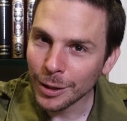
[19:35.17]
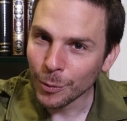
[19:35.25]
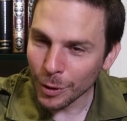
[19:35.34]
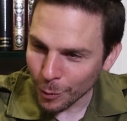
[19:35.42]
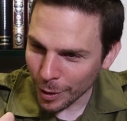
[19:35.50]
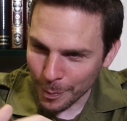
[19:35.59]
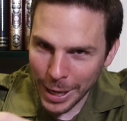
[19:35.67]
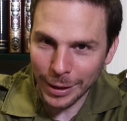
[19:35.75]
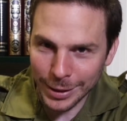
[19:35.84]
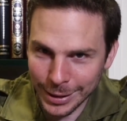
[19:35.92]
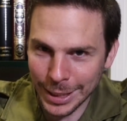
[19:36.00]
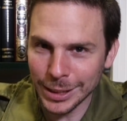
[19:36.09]
We're
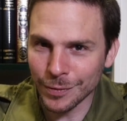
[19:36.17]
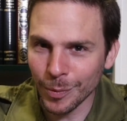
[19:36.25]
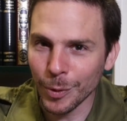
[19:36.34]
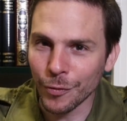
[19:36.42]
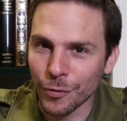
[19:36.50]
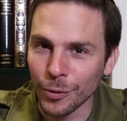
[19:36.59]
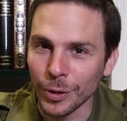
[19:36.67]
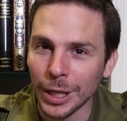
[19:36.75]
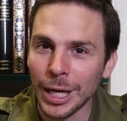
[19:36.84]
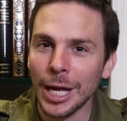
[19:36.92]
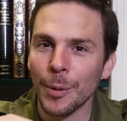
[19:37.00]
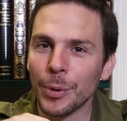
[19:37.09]
about to taste from the fruit.
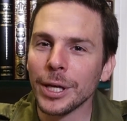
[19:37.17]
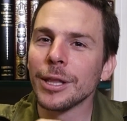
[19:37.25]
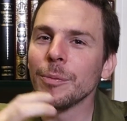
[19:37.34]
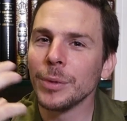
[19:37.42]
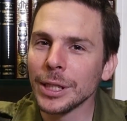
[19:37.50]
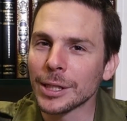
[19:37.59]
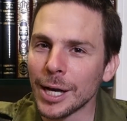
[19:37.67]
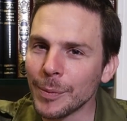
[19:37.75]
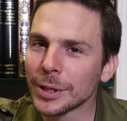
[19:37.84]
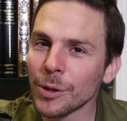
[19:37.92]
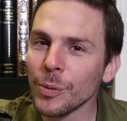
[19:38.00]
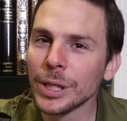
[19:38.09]
But in the meantime,
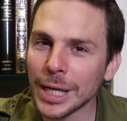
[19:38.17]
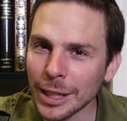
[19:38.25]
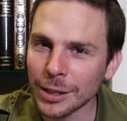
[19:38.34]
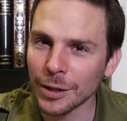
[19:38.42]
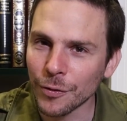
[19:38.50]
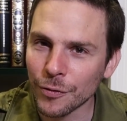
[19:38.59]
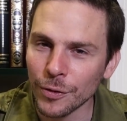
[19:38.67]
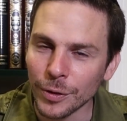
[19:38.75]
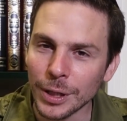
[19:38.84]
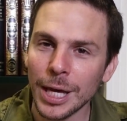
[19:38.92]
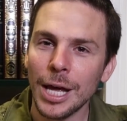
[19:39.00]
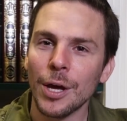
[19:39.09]
until we get to the
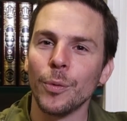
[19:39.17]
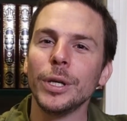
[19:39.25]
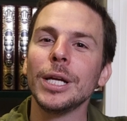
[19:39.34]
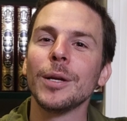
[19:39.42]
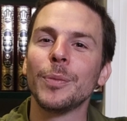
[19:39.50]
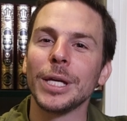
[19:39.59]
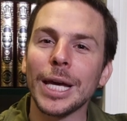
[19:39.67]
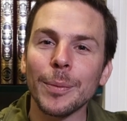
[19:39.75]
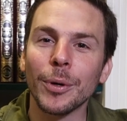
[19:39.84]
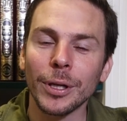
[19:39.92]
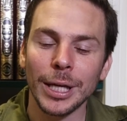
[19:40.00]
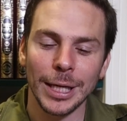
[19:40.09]
fruit, we need to be
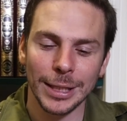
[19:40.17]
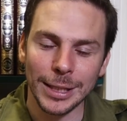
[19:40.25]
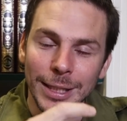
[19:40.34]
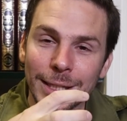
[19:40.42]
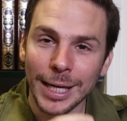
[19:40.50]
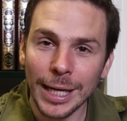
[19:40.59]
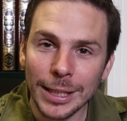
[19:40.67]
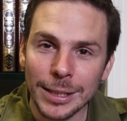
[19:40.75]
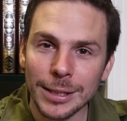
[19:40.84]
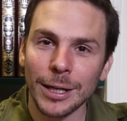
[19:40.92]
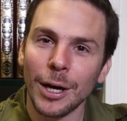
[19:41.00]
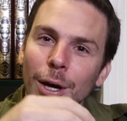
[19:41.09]
able to
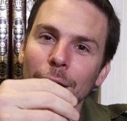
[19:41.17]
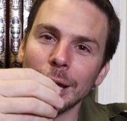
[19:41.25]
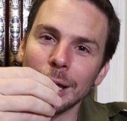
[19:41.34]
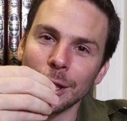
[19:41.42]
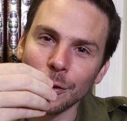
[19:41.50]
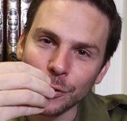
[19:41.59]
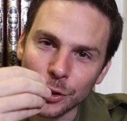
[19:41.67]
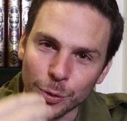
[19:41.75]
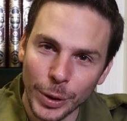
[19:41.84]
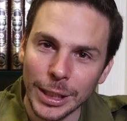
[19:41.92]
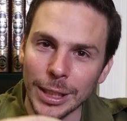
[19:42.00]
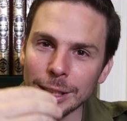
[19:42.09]
taste the
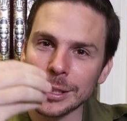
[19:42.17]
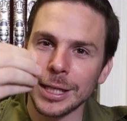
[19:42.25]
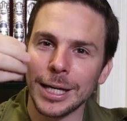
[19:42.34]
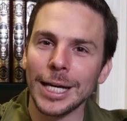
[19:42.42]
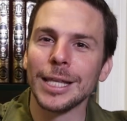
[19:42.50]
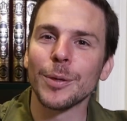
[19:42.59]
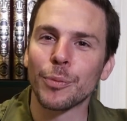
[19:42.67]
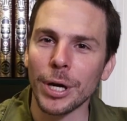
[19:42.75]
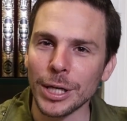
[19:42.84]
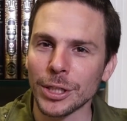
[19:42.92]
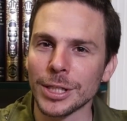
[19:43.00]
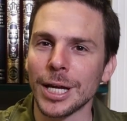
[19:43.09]
sweetness in the
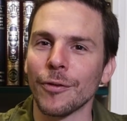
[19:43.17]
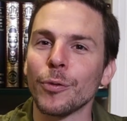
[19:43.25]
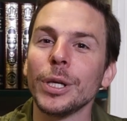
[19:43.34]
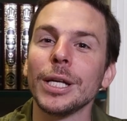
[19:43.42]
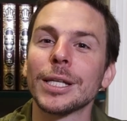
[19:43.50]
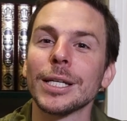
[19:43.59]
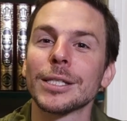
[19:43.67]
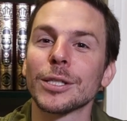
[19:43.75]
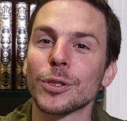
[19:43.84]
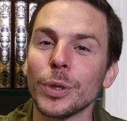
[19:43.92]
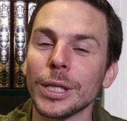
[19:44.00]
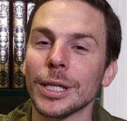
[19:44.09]
branch itself. We need to taste the
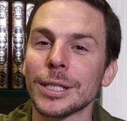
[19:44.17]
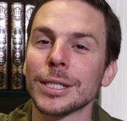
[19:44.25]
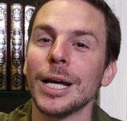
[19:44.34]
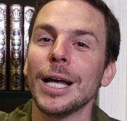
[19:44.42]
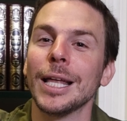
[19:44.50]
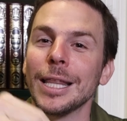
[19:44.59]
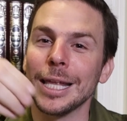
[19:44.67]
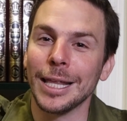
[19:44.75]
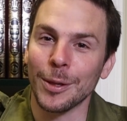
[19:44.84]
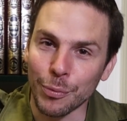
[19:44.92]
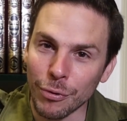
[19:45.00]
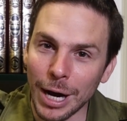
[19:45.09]
sweetness
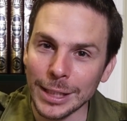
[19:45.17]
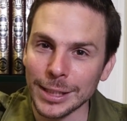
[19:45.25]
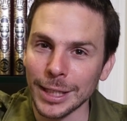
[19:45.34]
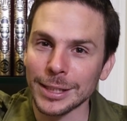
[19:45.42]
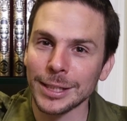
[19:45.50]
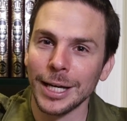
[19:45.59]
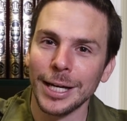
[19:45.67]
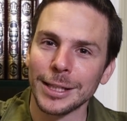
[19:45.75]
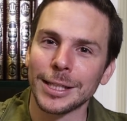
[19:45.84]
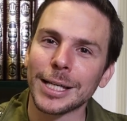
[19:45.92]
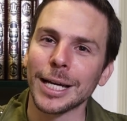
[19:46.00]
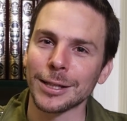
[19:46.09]
in the process
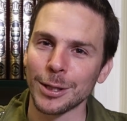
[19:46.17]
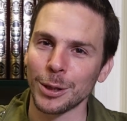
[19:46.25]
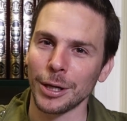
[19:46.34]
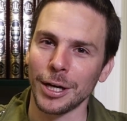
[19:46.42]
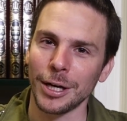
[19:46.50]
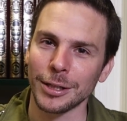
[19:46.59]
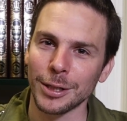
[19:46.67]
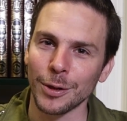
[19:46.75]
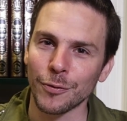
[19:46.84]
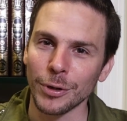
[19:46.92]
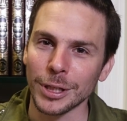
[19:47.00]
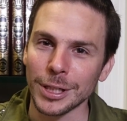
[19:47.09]
to get to the
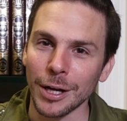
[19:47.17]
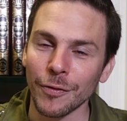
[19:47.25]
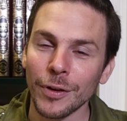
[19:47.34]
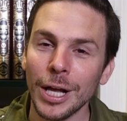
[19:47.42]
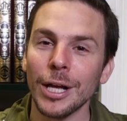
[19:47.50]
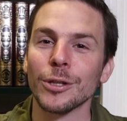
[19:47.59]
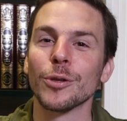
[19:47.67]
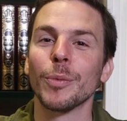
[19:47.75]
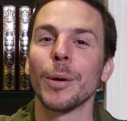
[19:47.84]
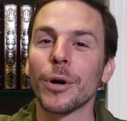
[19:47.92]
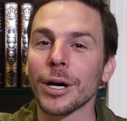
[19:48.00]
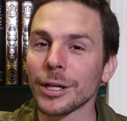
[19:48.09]
fruit itself. So
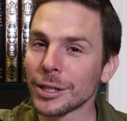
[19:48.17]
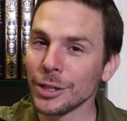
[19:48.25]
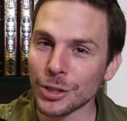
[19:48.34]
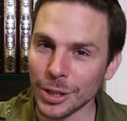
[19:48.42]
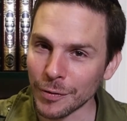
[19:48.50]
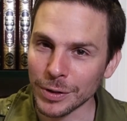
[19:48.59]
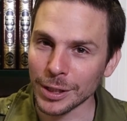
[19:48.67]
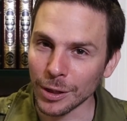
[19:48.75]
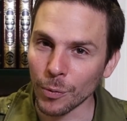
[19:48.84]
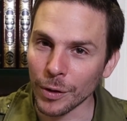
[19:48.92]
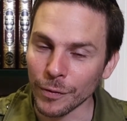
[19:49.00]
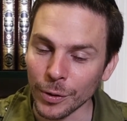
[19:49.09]
my bracha to each and every
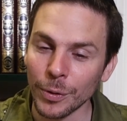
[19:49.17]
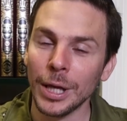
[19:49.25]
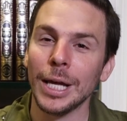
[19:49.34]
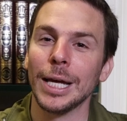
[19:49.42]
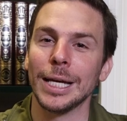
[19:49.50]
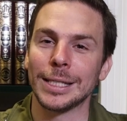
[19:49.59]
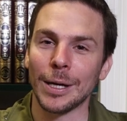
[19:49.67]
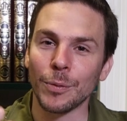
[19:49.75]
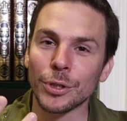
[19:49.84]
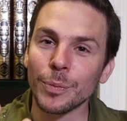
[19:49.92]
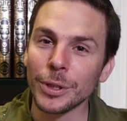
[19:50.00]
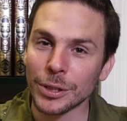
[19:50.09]
single one of you is that
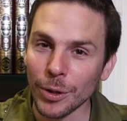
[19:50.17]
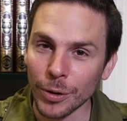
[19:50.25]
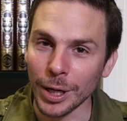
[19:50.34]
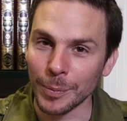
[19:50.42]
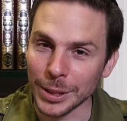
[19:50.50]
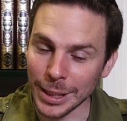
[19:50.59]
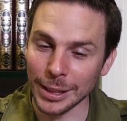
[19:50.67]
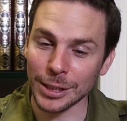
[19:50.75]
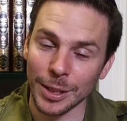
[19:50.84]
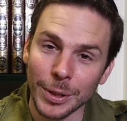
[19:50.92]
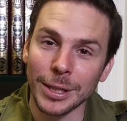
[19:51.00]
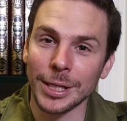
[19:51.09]
we should be zocha, Bezrat
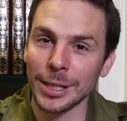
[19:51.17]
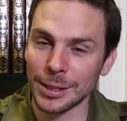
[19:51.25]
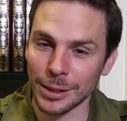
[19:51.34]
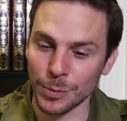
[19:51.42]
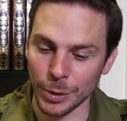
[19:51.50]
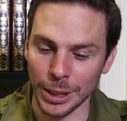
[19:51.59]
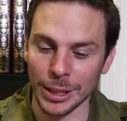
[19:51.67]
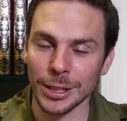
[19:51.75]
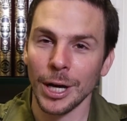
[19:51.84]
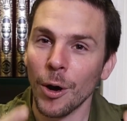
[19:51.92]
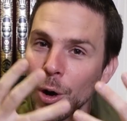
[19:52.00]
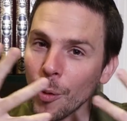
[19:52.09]
Hashem, to taste the sweetness.
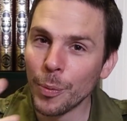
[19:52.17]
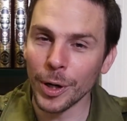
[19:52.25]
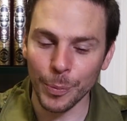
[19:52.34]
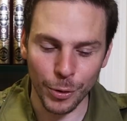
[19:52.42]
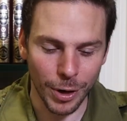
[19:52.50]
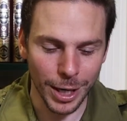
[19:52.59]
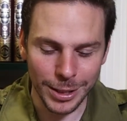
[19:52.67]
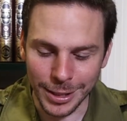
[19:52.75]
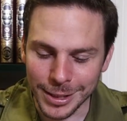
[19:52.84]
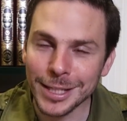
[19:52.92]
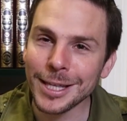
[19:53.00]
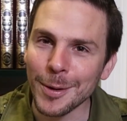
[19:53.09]
Open up your eyes
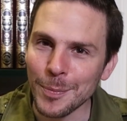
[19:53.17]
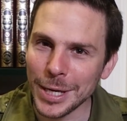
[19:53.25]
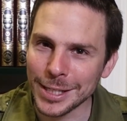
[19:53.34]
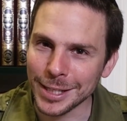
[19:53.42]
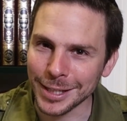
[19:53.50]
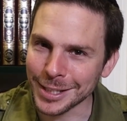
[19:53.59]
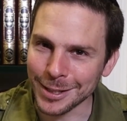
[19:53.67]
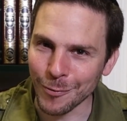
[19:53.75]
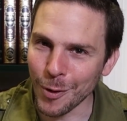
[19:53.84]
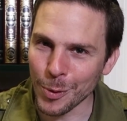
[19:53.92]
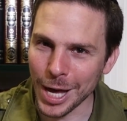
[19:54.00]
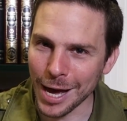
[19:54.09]
and see the amazingness of
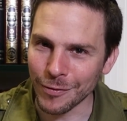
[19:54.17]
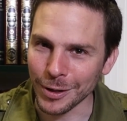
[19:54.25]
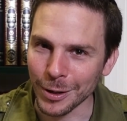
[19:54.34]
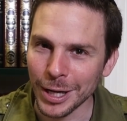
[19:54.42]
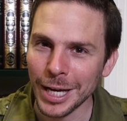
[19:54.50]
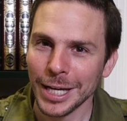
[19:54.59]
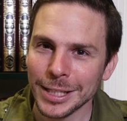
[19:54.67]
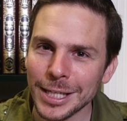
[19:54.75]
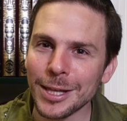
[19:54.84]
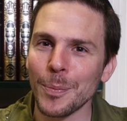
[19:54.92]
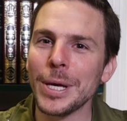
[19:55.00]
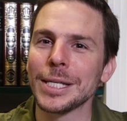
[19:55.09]
what we have here. See
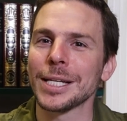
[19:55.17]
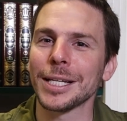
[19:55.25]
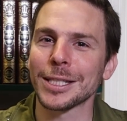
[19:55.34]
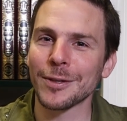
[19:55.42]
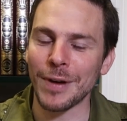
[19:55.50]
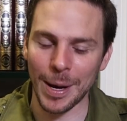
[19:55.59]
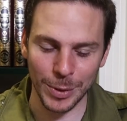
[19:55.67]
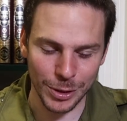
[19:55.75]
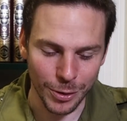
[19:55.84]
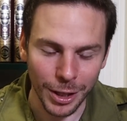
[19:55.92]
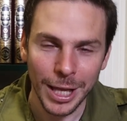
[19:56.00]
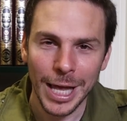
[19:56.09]
the amazingness of Am
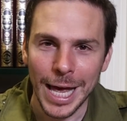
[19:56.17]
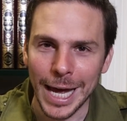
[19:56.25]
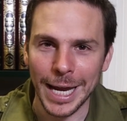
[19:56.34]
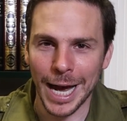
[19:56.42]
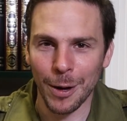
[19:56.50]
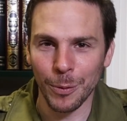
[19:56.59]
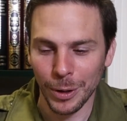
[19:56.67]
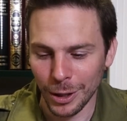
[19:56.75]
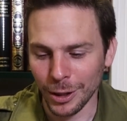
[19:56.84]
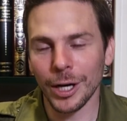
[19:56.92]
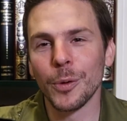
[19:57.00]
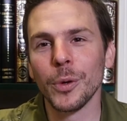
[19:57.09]
Yisrael and how
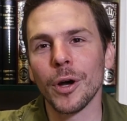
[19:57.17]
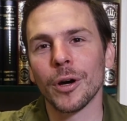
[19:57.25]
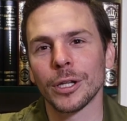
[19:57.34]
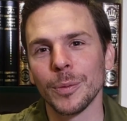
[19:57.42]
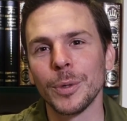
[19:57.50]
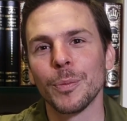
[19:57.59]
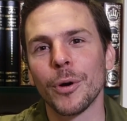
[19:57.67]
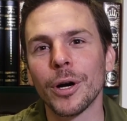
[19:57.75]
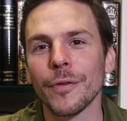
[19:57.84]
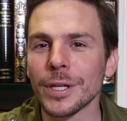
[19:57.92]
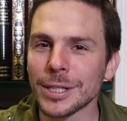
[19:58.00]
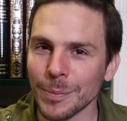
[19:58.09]
lucky we are to be
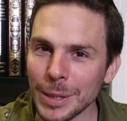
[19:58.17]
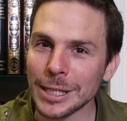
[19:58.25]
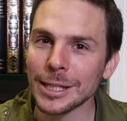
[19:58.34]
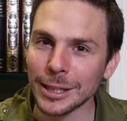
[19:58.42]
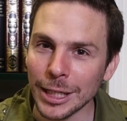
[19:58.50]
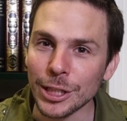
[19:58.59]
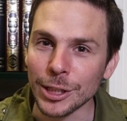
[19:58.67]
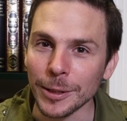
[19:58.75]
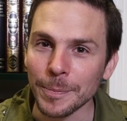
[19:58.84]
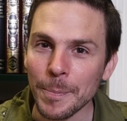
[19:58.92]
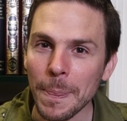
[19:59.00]
part of this amazing nation.